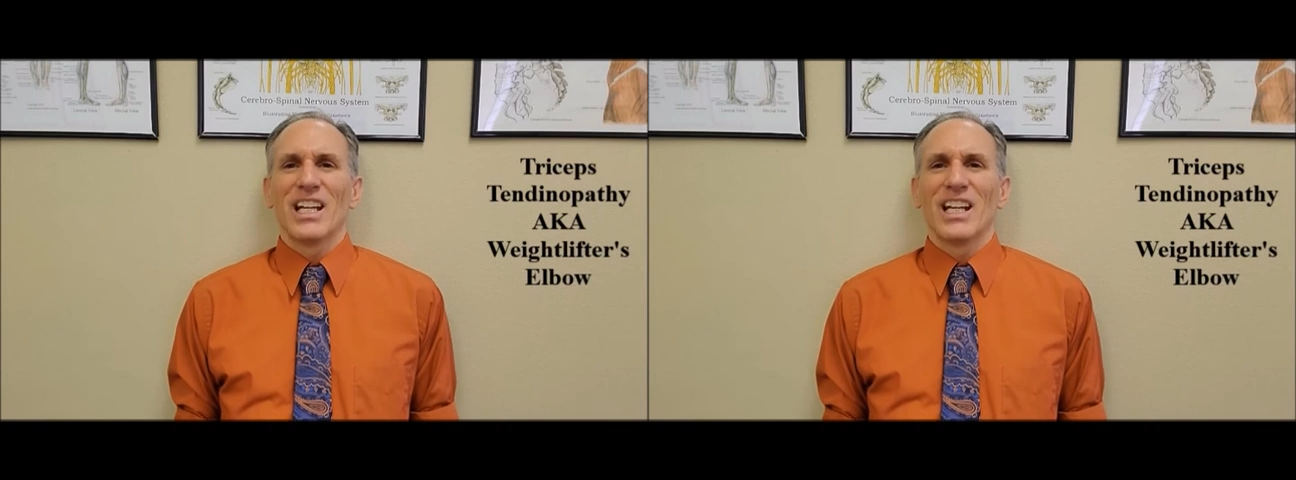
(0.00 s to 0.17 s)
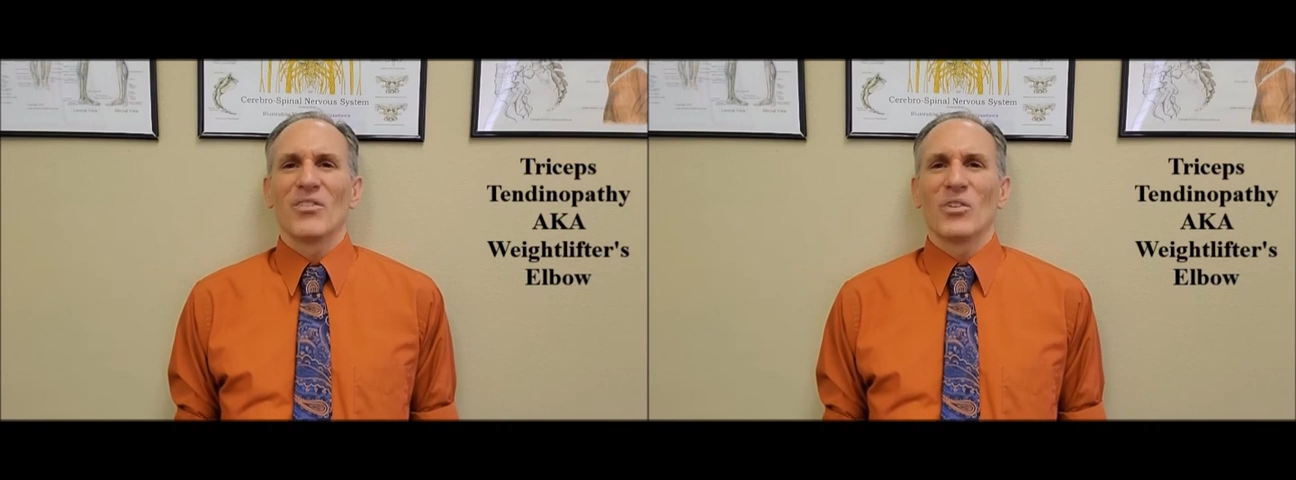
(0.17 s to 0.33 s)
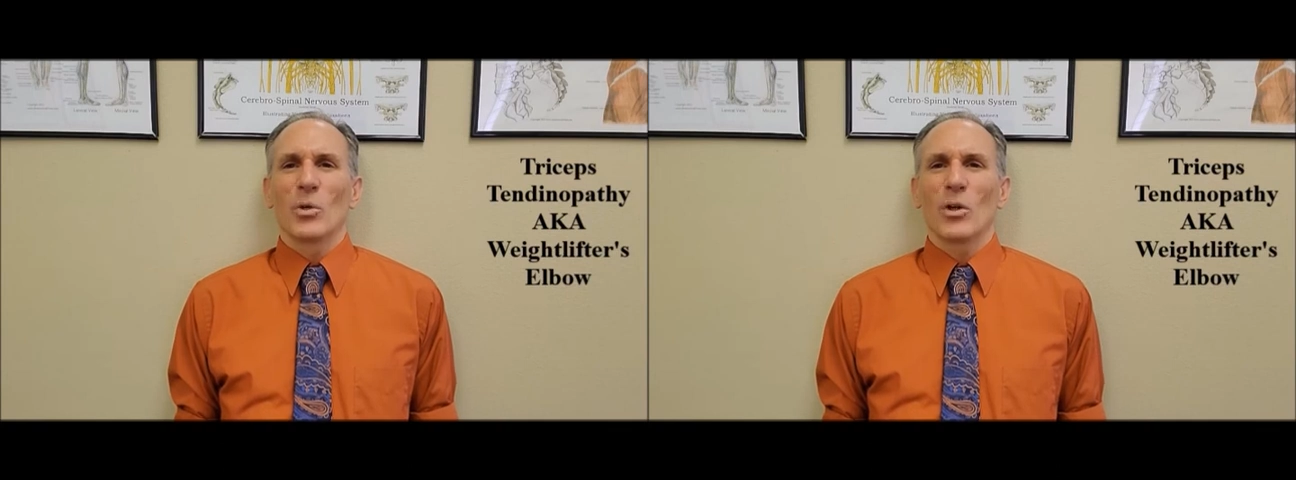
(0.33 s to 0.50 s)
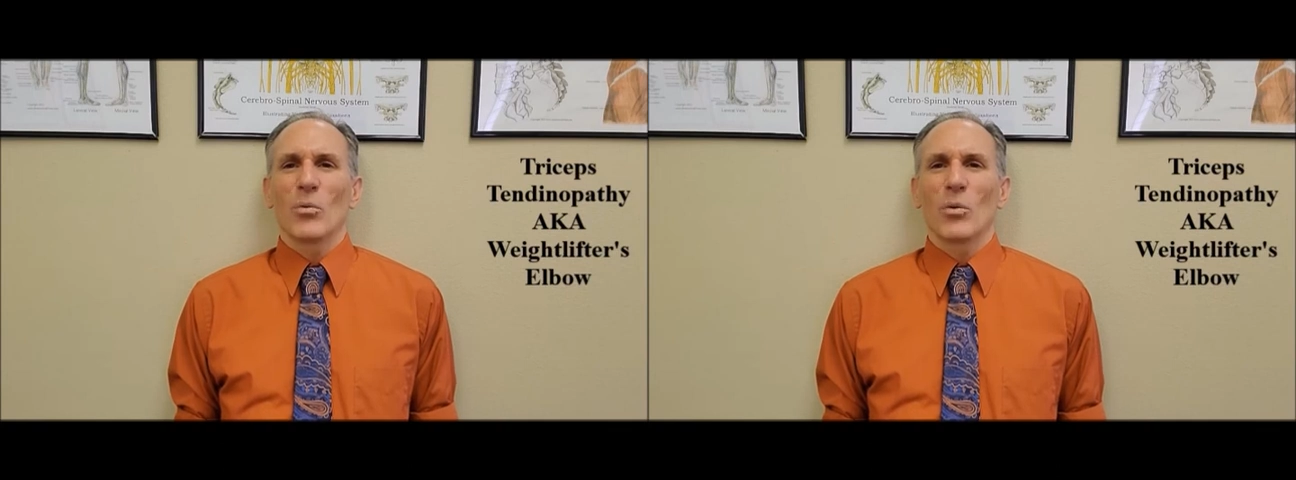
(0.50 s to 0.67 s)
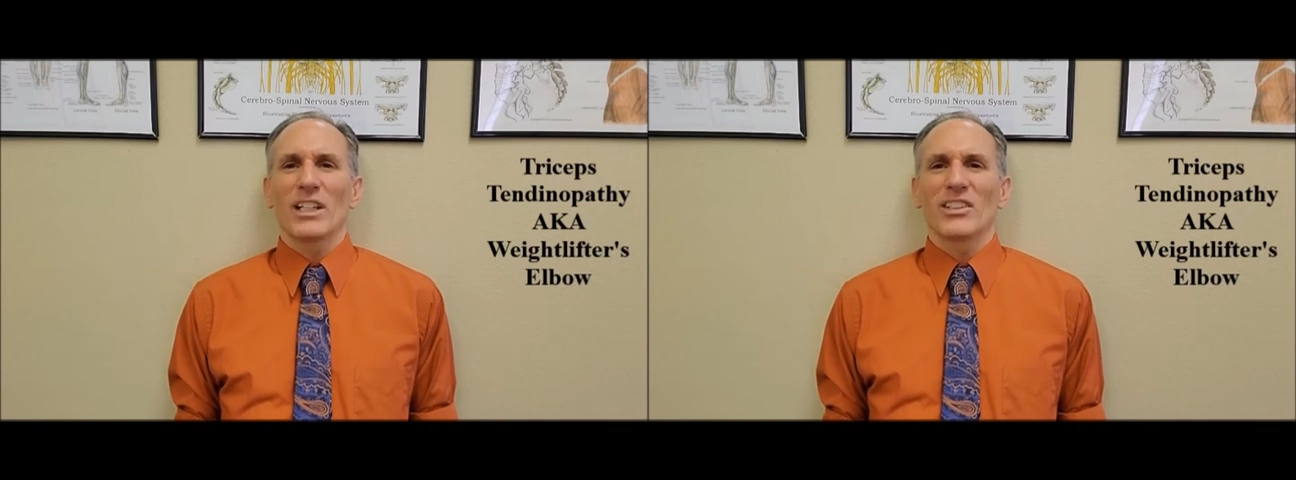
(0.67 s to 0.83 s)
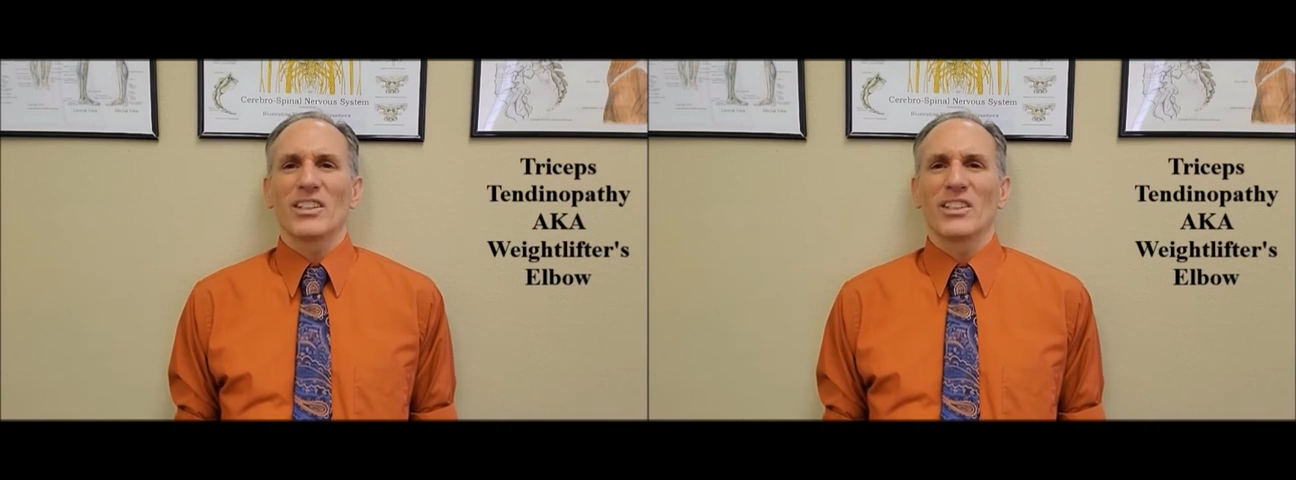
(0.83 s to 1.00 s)
If you are
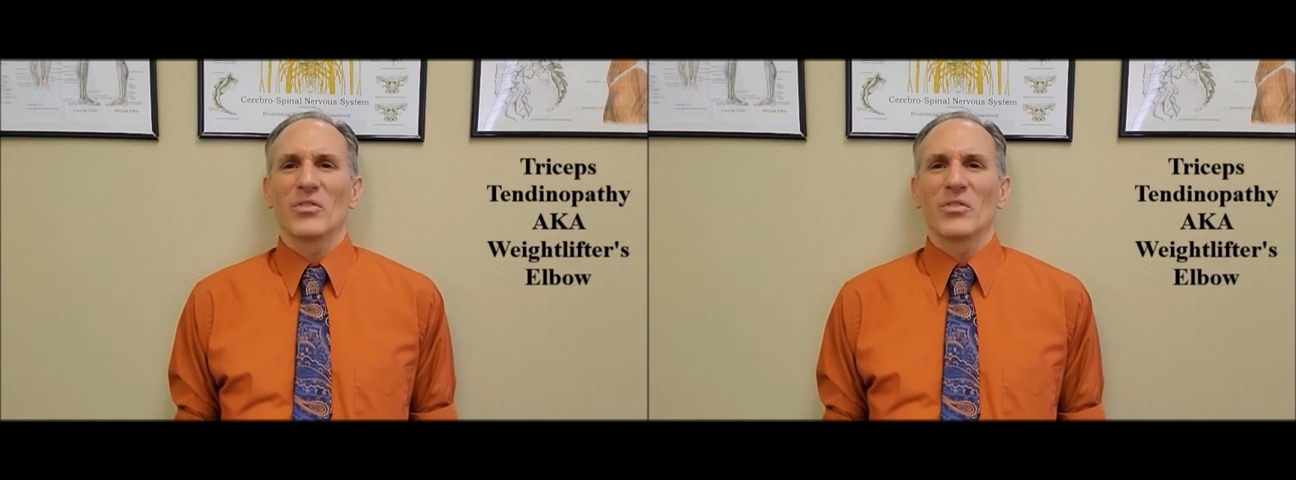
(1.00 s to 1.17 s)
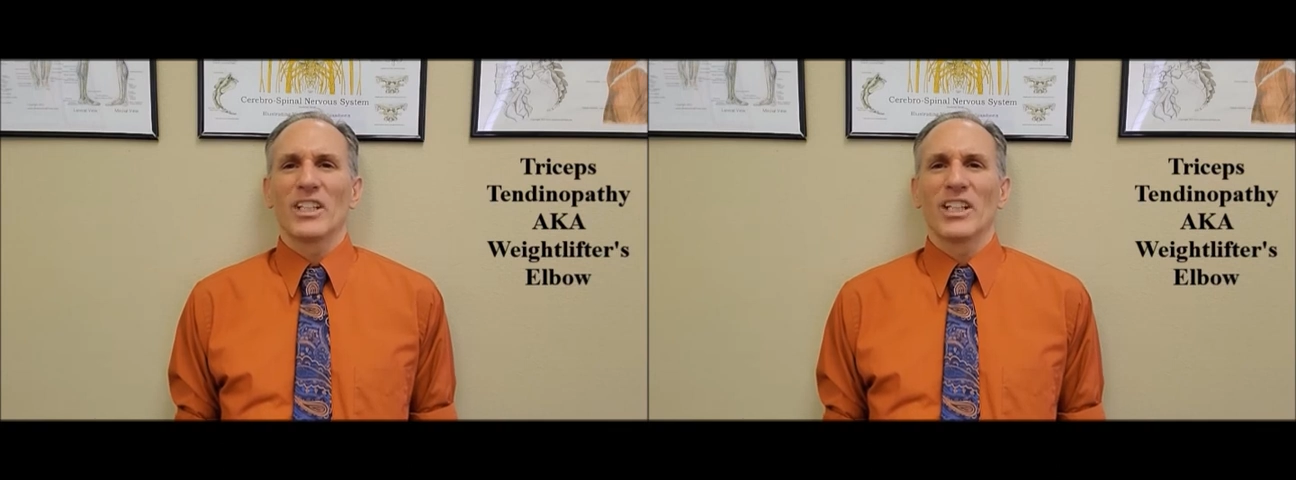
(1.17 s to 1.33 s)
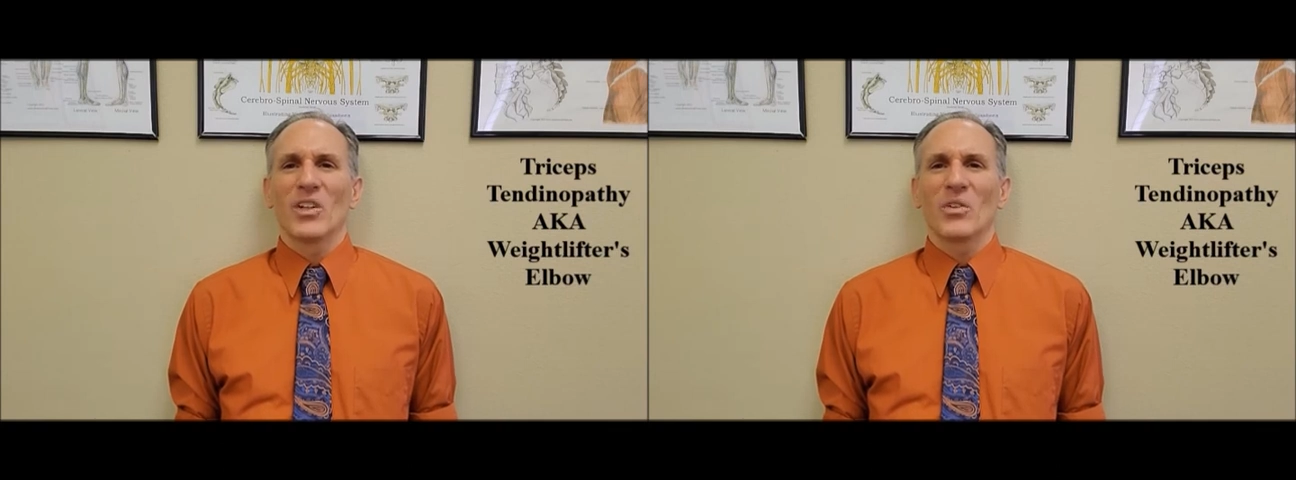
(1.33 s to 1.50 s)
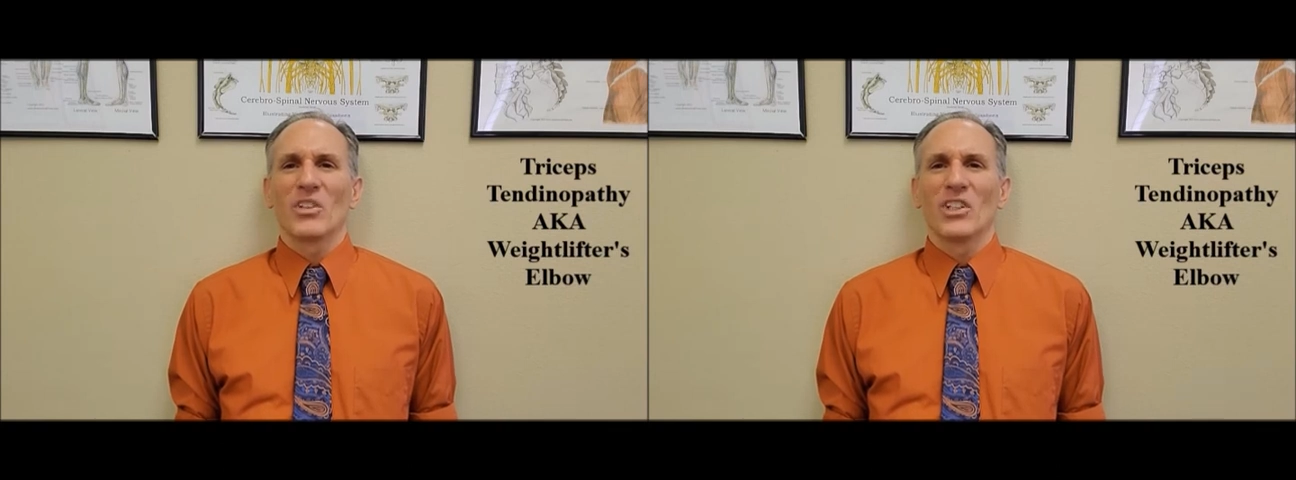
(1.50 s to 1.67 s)
watching this video,